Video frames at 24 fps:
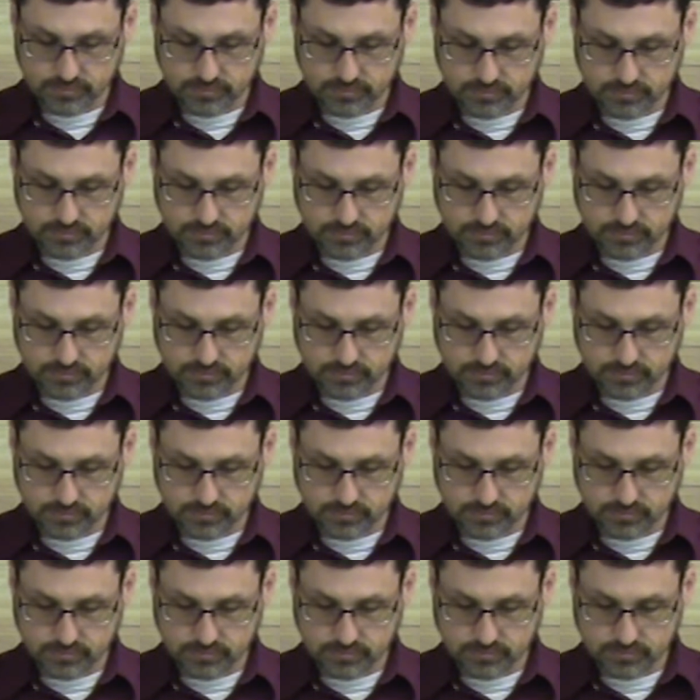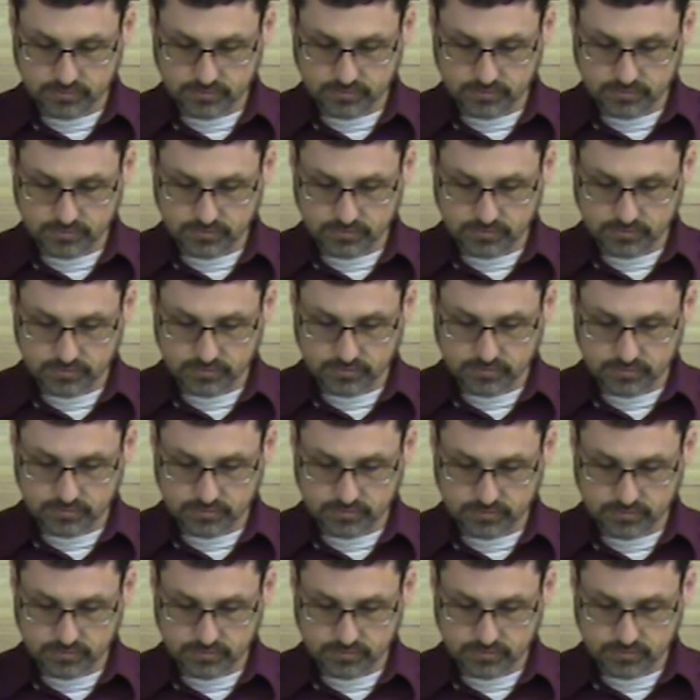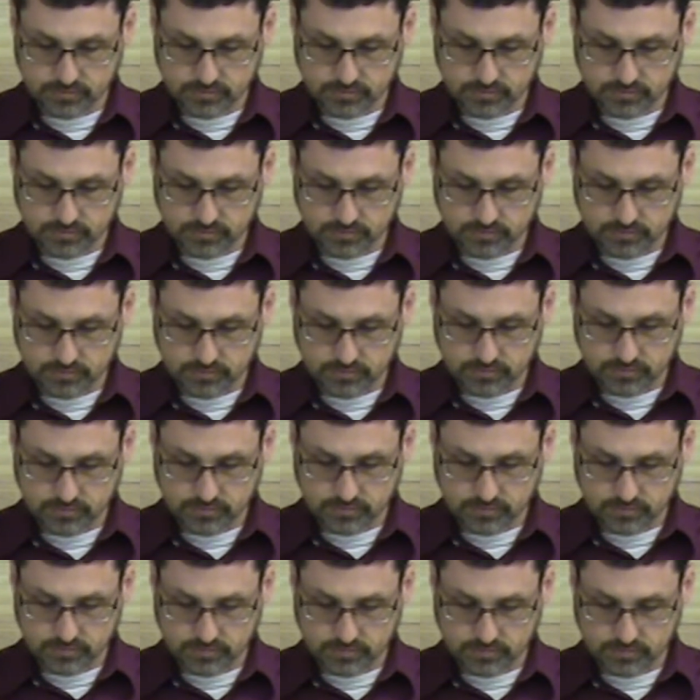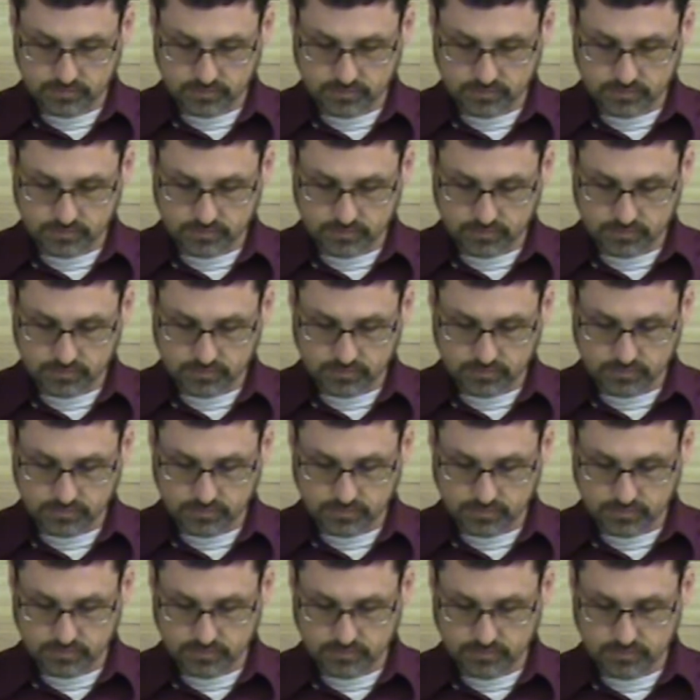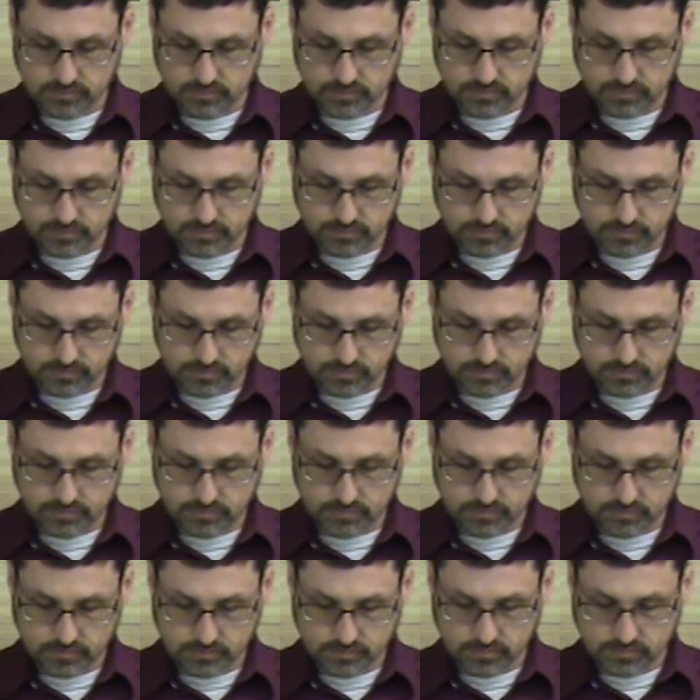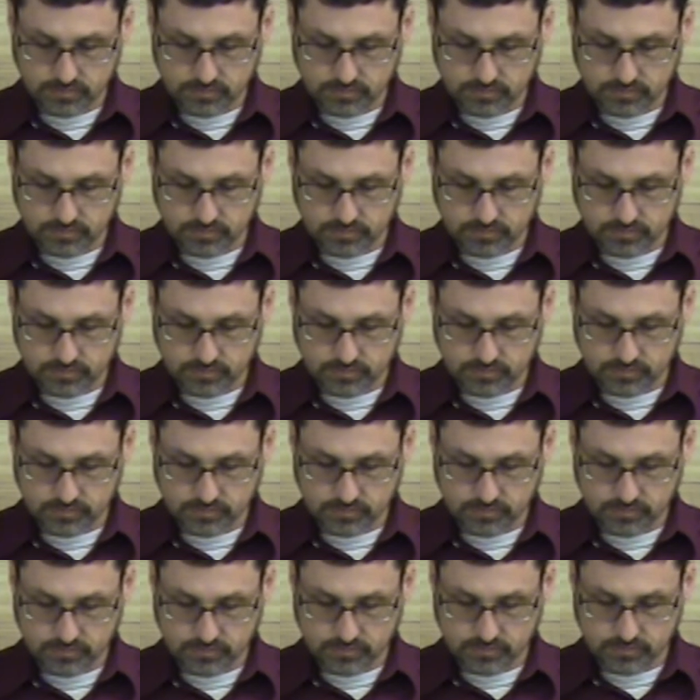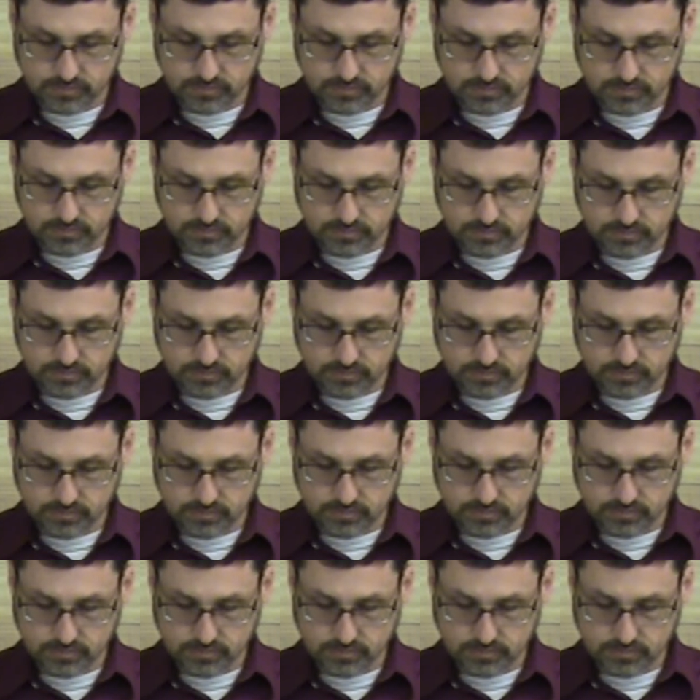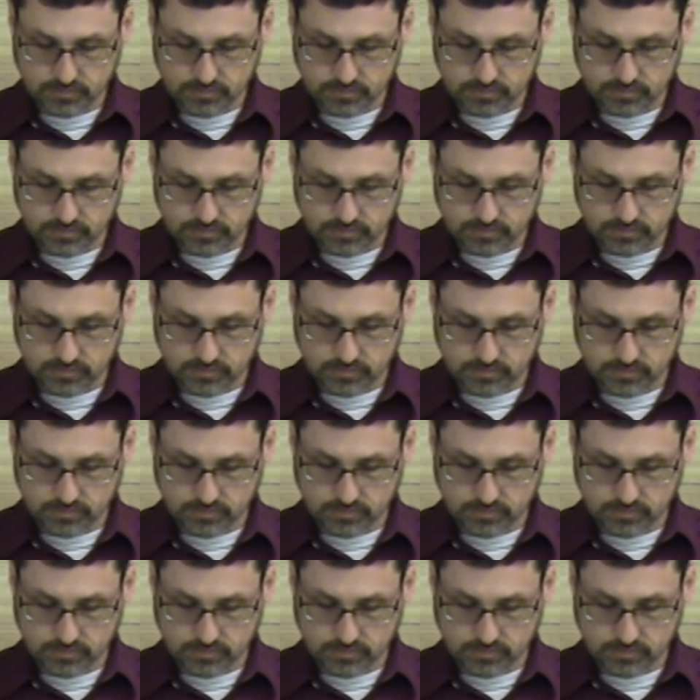[no speech]